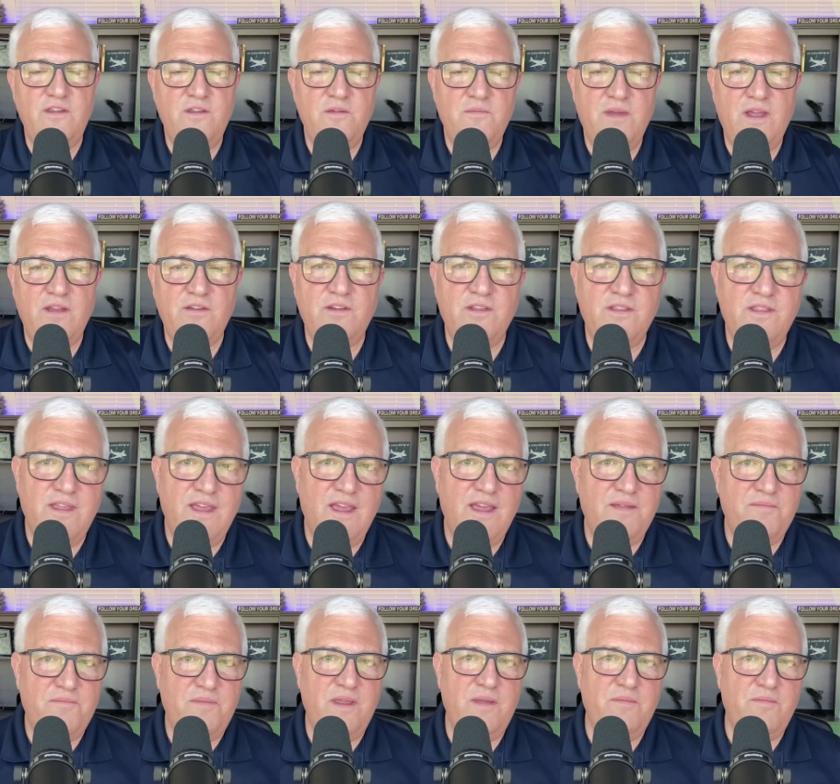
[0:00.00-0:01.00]
you mentioned
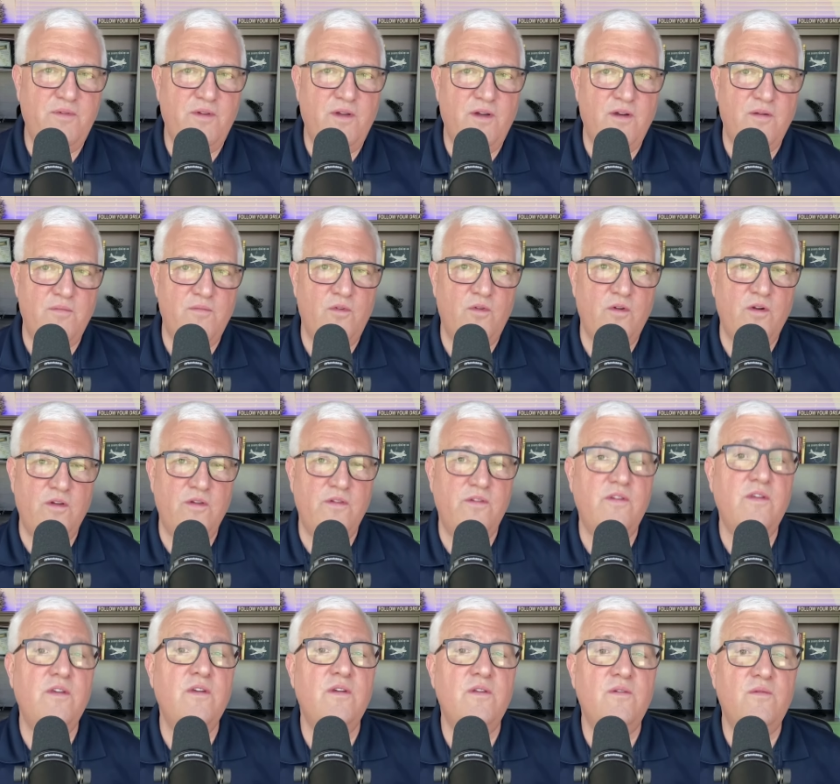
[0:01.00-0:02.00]
that people are more in
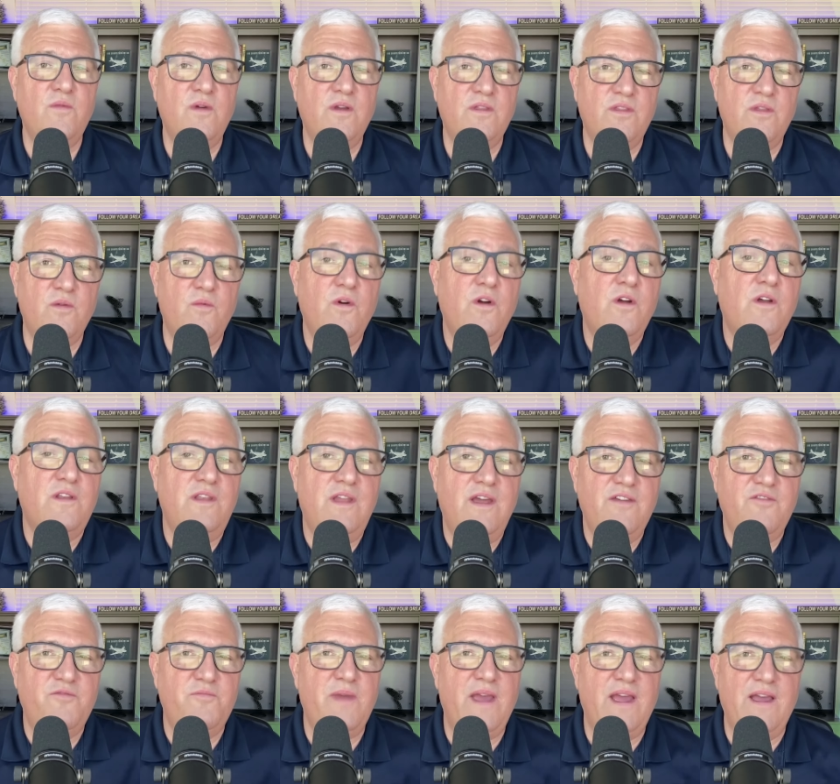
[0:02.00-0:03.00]
tune with the
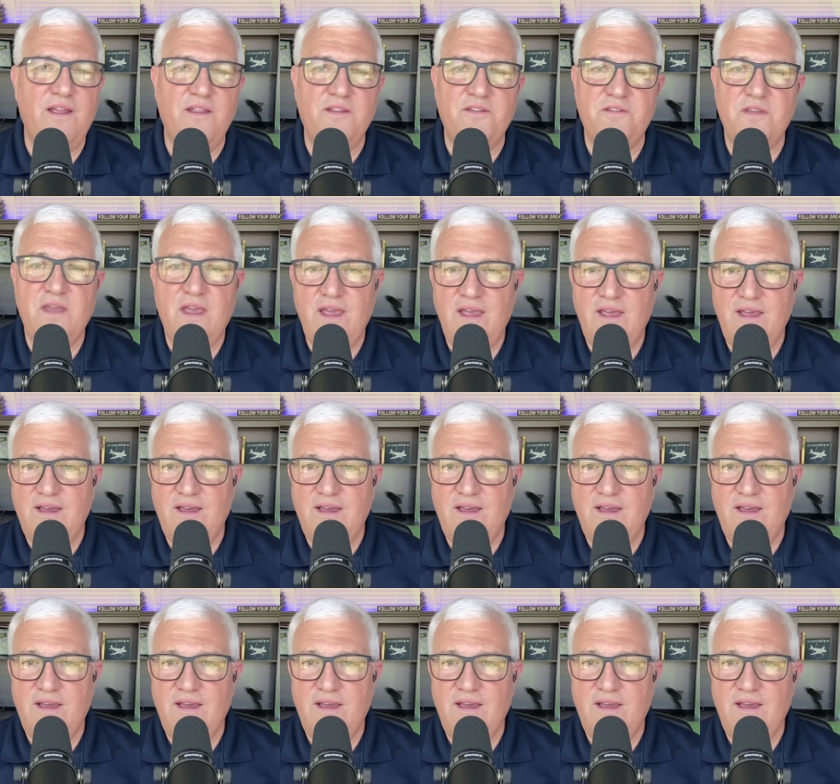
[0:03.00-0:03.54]
work-life balance.